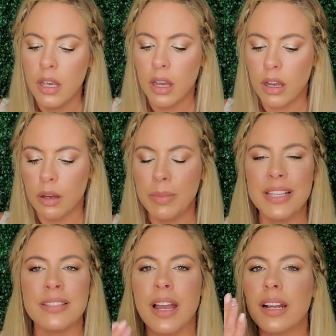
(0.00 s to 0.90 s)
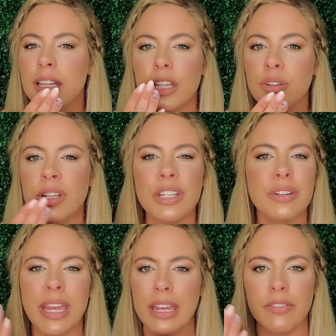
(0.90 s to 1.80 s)
It's not glittery. You
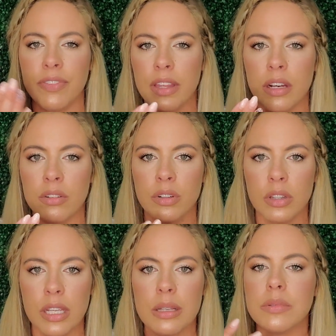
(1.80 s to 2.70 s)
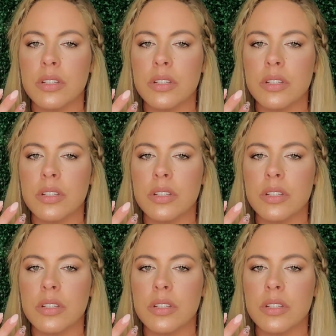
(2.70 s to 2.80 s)
can't feel it on your lips.